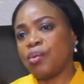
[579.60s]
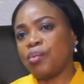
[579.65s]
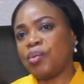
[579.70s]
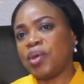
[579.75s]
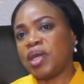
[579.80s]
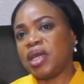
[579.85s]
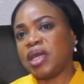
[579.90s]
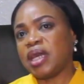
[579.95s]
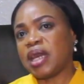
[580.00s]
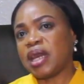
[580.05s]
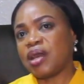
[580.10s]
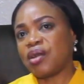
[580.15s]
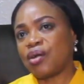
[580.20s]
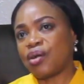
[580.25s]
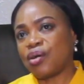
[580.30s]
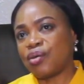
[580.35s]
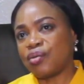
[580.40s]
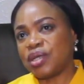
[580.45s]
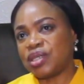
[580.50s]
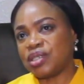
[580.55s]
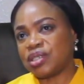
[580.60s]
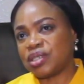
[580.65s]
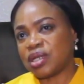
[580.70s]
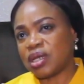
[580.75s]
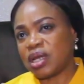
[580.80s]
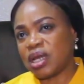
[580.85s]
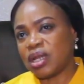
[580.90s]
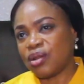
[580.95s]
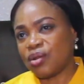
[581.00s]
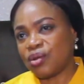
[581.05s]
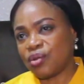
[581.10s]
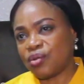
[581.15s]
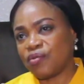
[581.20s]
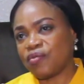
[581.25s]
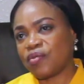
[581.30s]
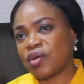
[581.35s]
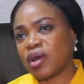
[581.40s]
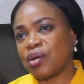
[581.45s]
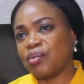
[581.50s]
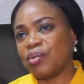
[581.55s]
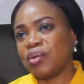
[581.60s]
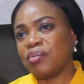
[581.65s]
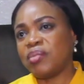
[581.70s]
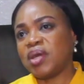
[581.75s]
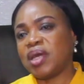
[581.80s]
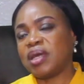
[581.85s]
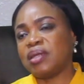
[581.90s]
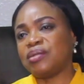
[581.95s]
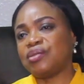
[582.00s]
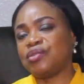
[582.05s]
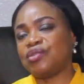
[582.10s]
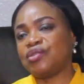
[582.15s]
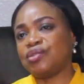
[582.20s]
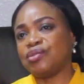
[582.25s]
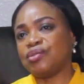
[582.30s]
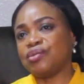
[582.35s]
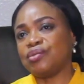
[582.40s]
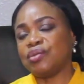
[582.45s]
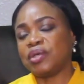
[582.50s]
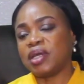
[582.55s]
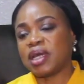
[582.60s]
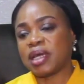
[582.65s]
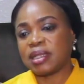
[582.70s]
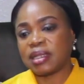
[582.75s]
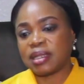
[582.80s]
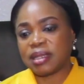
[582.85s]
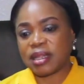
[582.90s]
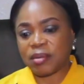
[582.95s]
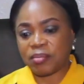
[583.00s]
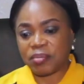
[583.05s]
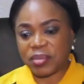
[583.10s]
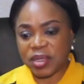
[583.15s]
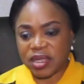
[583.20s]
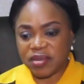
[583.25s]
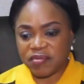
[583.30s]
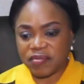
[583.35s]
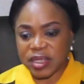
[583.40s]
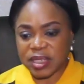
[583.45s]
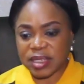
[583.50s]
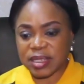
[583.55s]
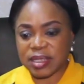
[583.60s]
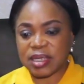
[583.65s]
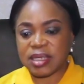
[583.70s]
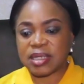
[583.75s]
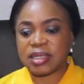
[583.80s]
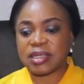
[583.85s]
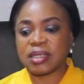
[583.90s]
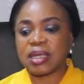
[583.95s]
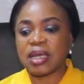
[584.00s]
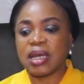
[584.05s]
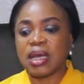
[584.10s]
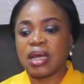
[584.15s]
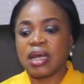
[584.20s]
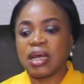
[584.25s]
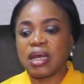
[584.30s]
We encourage a lot of our women to get their PVCs.